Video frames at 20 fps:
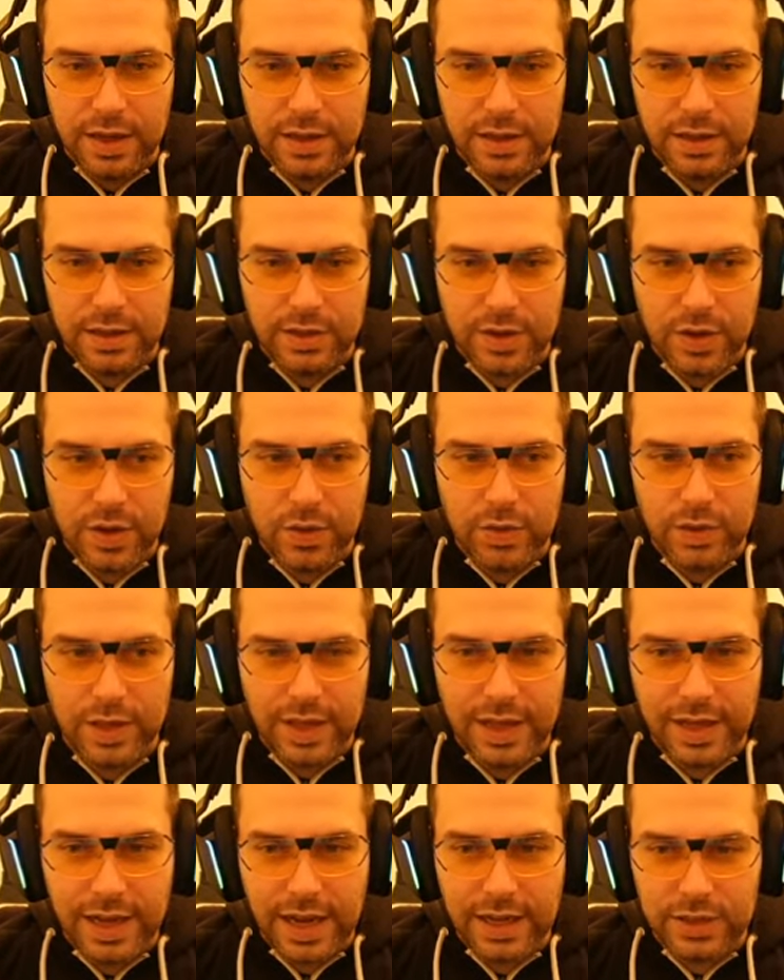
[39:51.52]
You know,
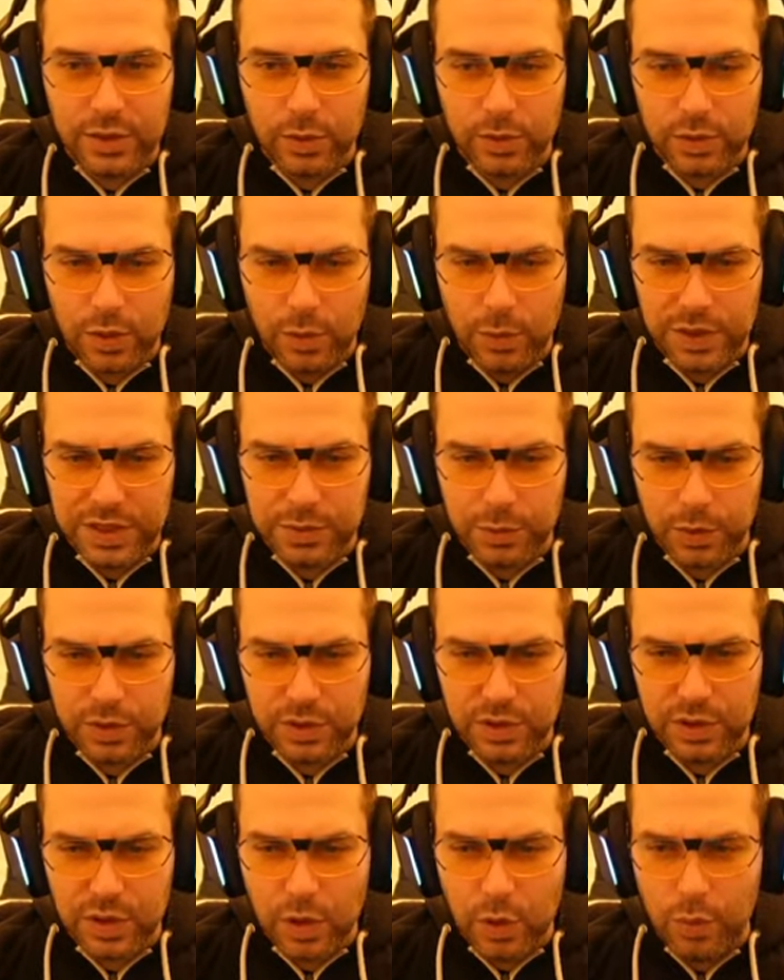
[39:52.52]
like I don't always want
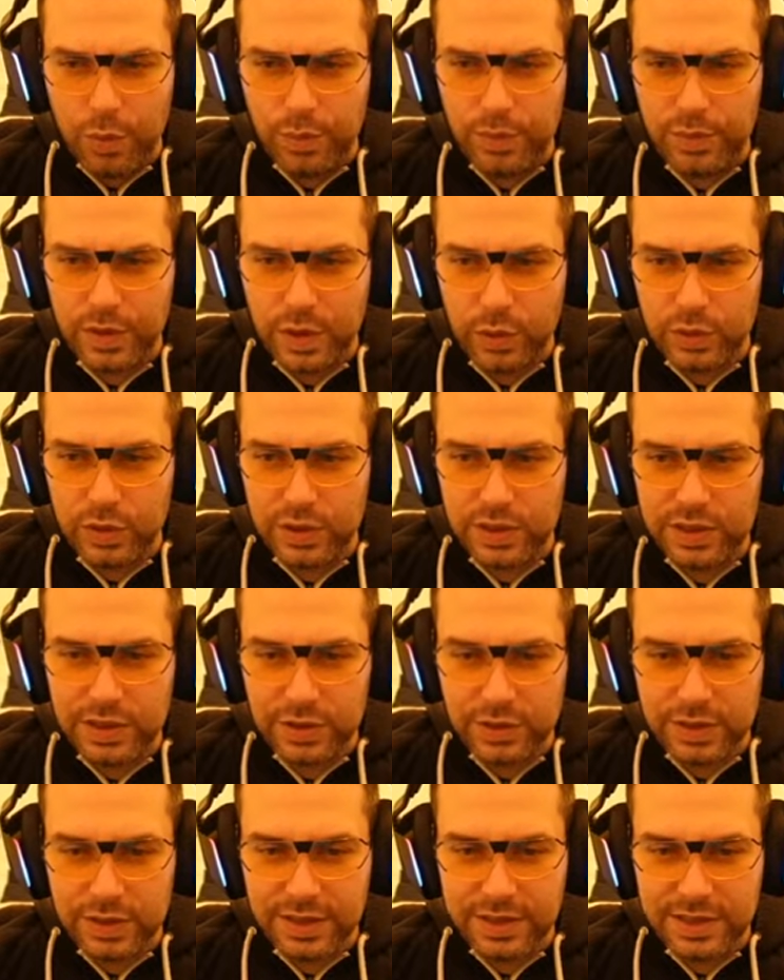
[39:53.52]
to go to the
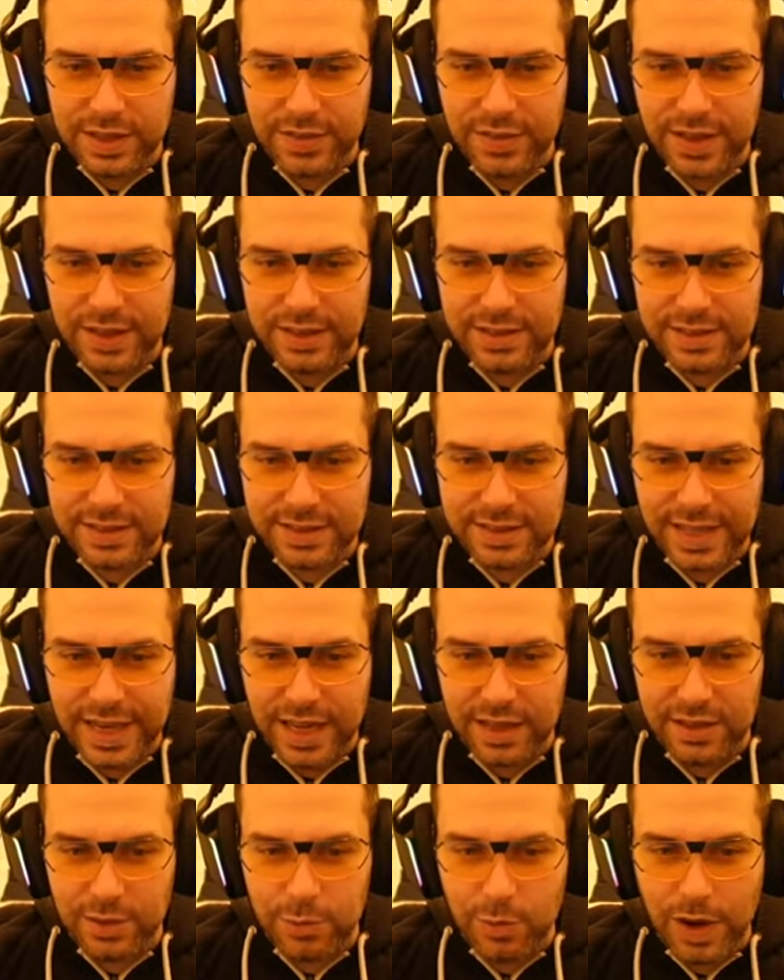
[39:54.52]
units and then
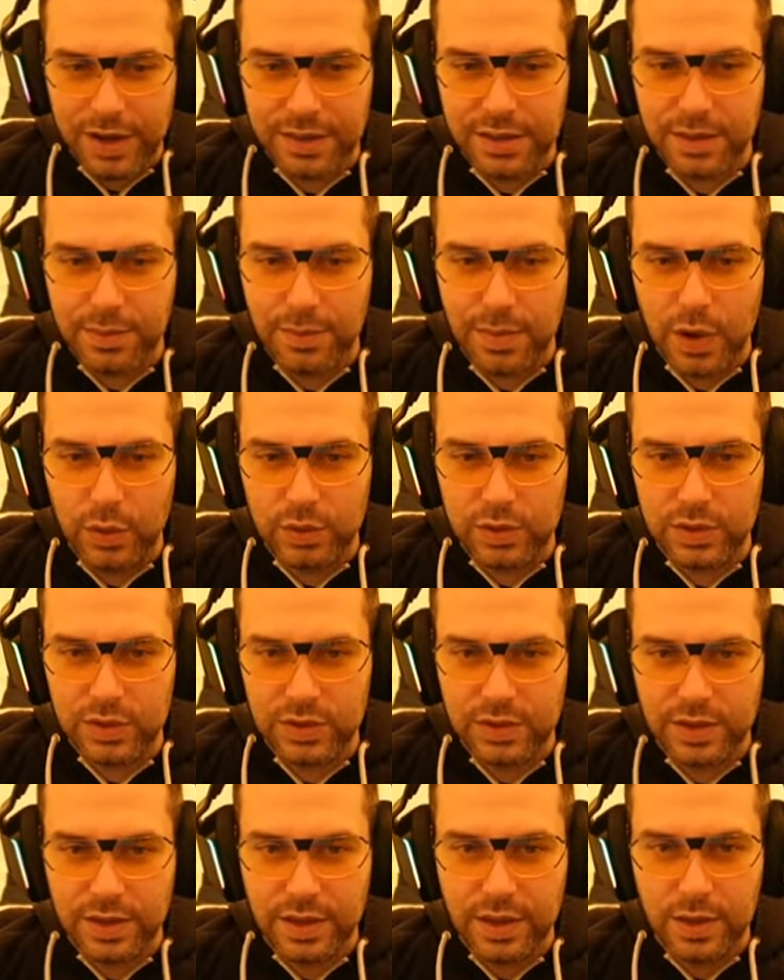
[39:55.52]
scale the right amount
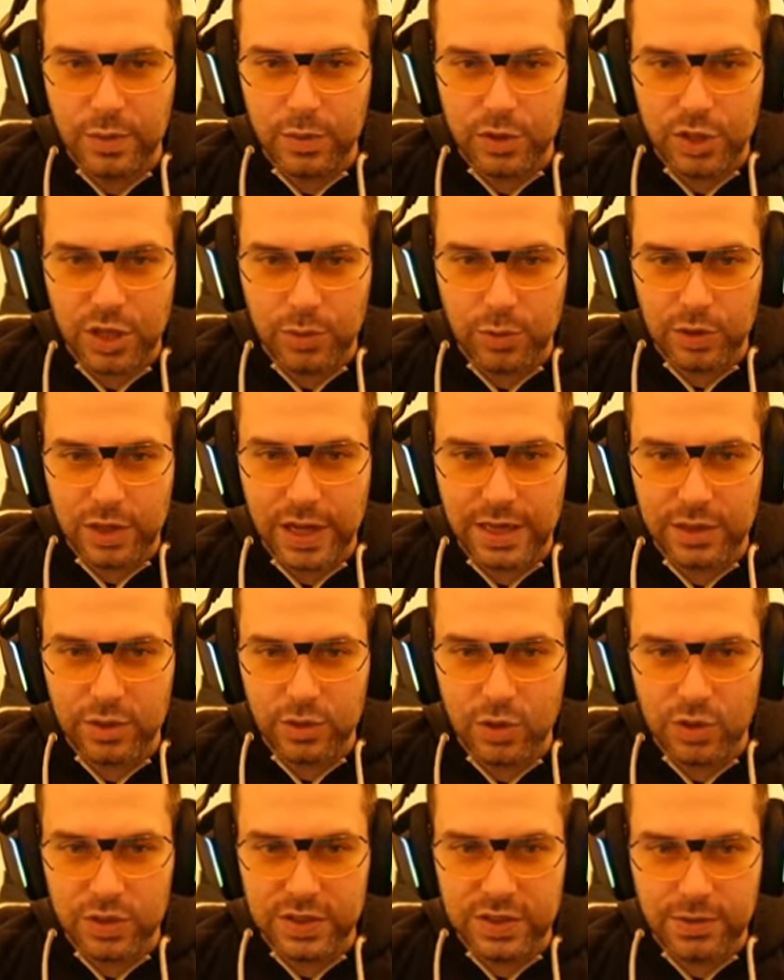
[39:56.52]
which I would like to
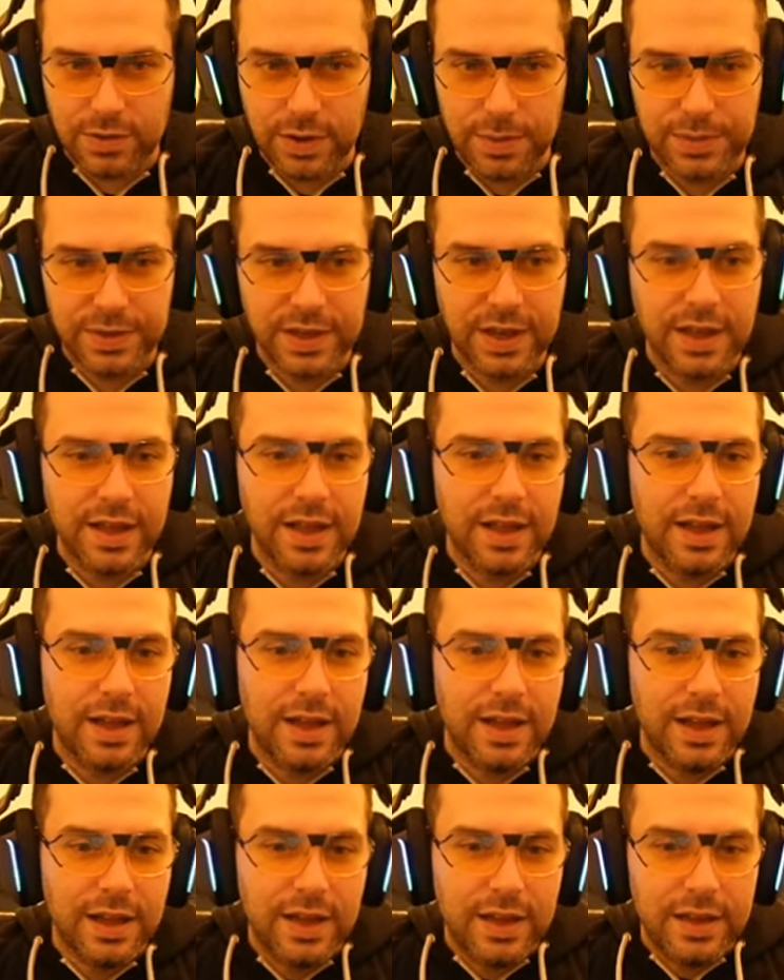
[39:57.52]
conscript.
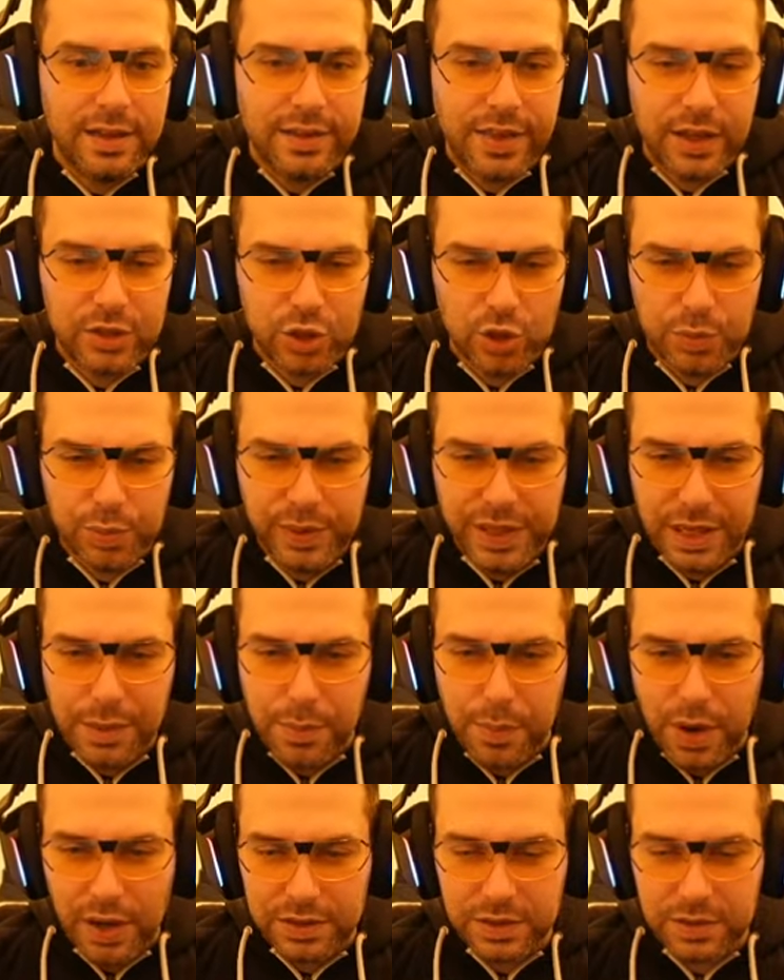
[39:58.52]
There should be a
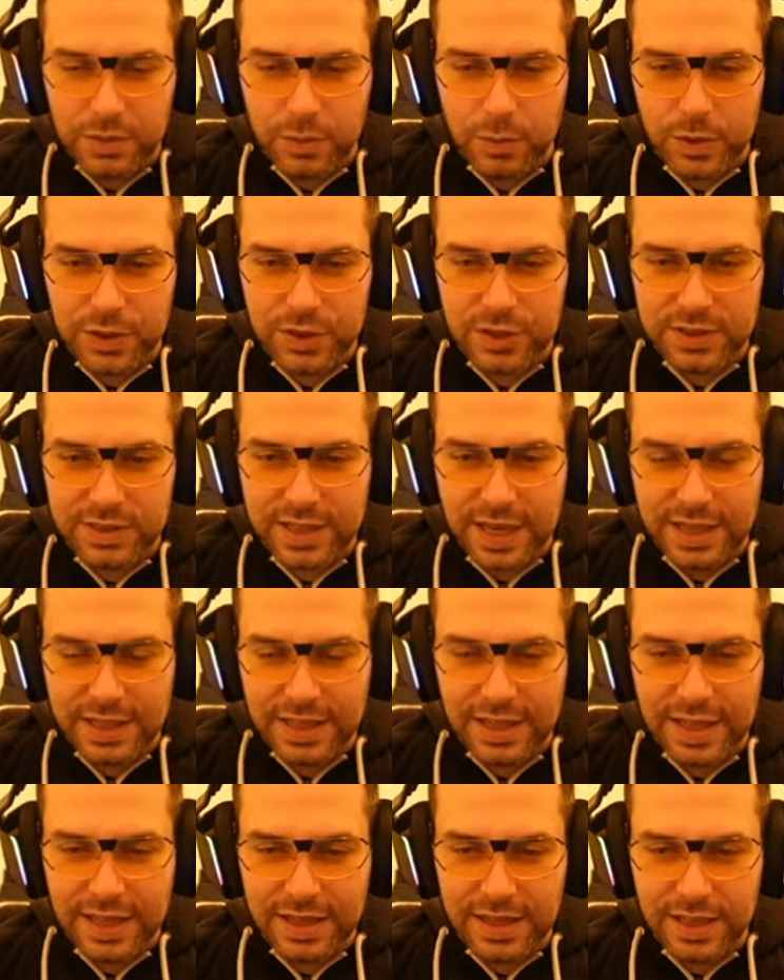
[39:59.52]
button, which is kind
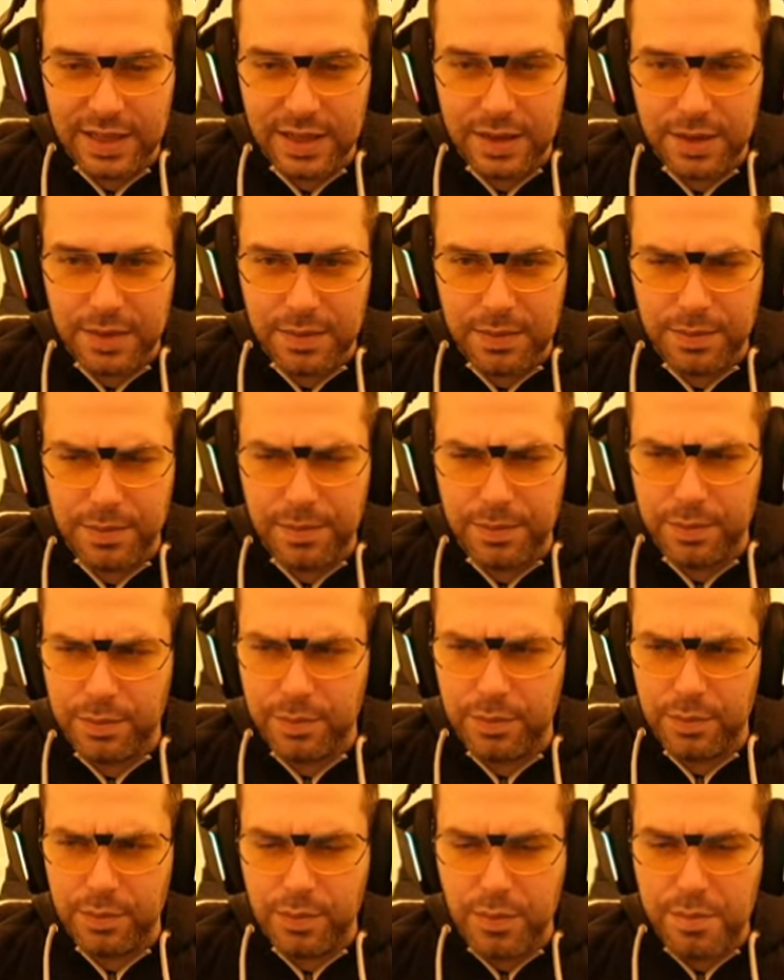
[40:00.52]
of like a
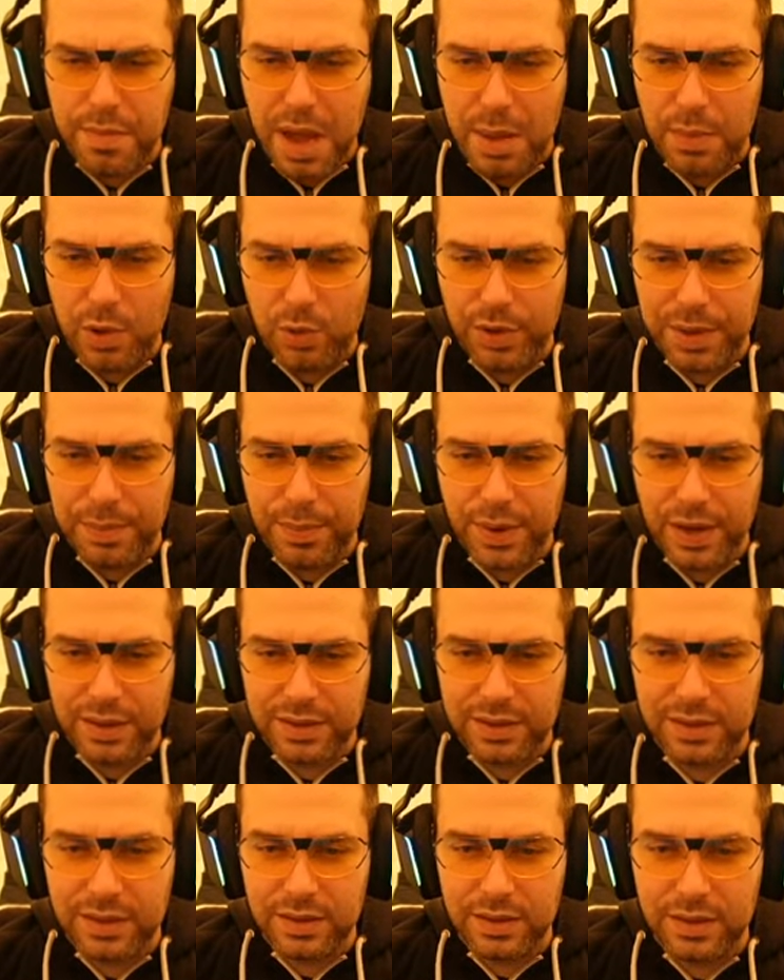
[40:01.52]
memory
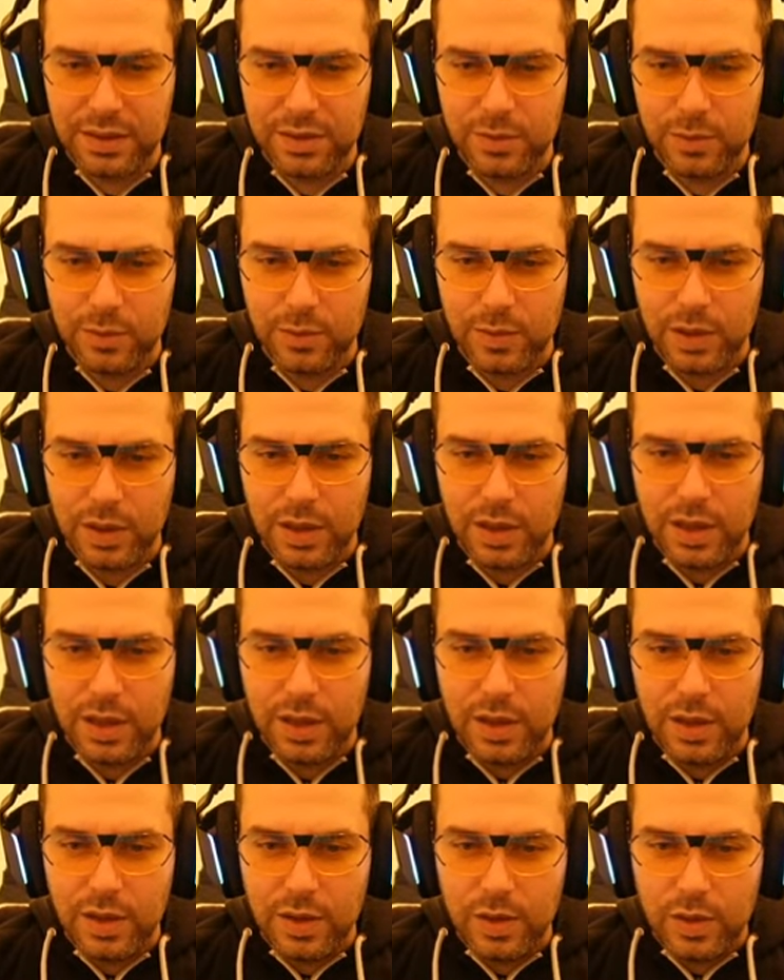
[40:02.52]
button.
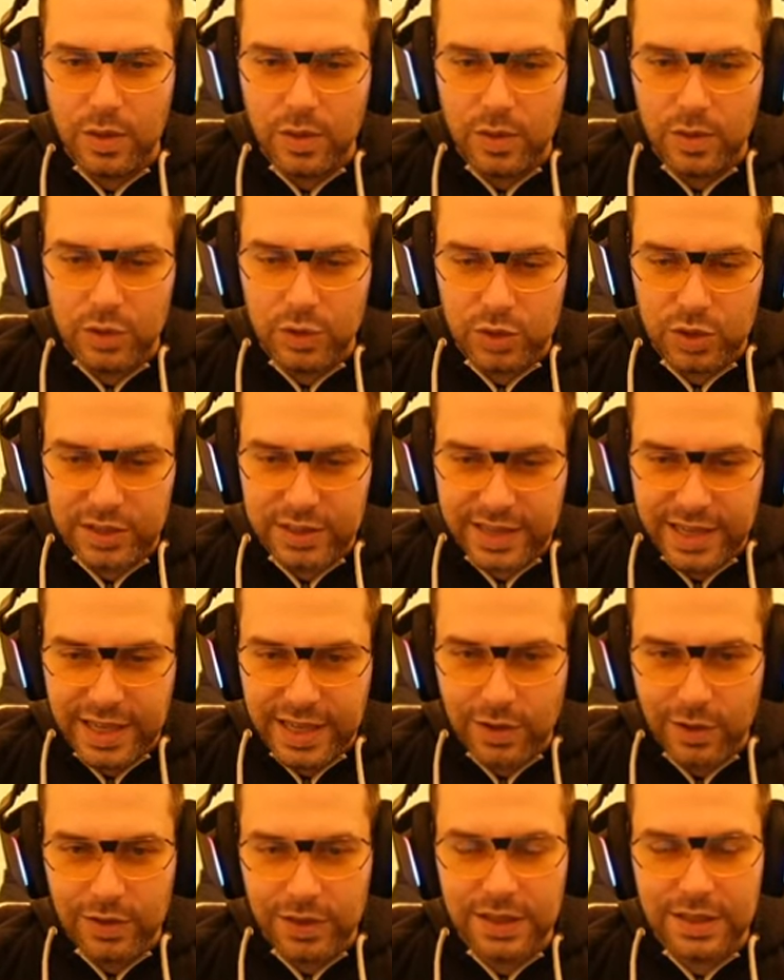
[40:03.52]
You just
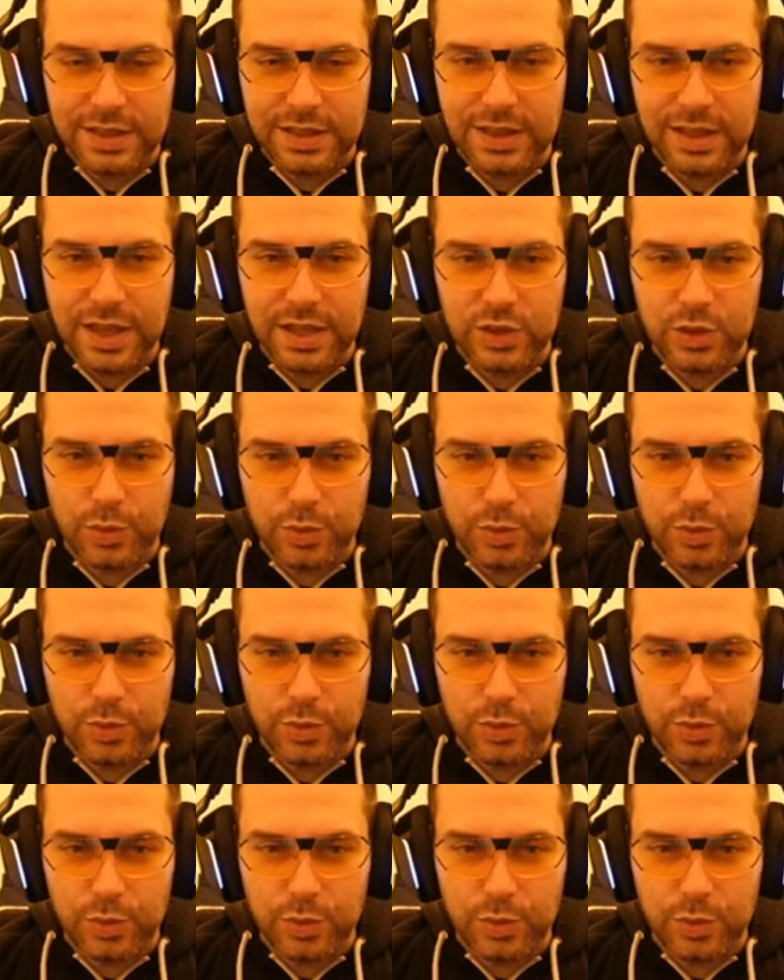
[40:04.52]
click on it and you